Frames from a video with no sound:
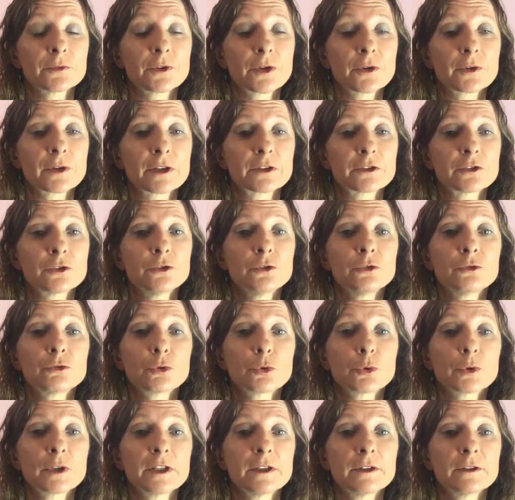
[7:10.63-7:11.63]
Don't get too
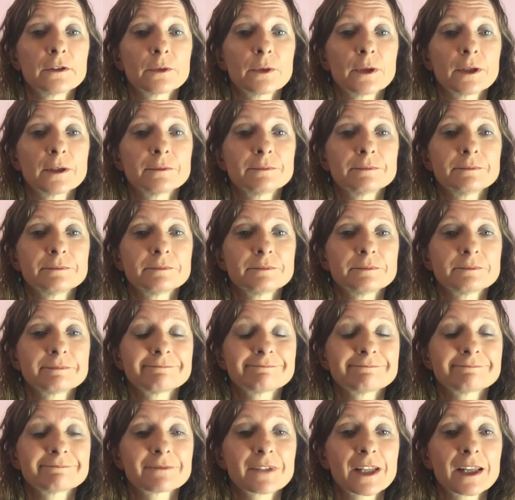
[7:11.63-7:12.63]
drawn into it.
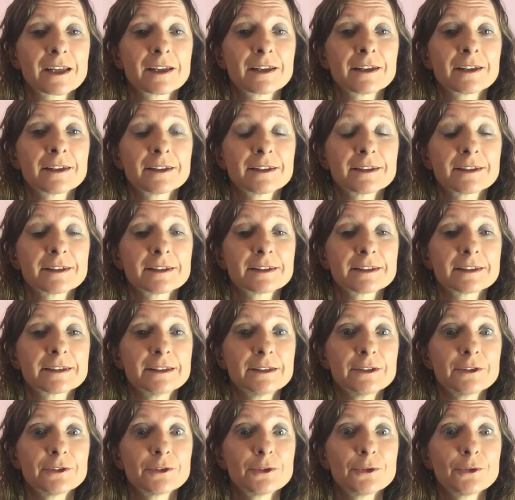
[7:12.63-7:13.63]
See
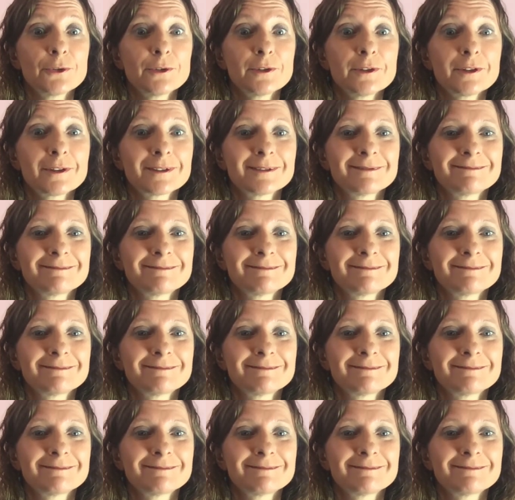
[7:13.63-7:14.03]
you soon.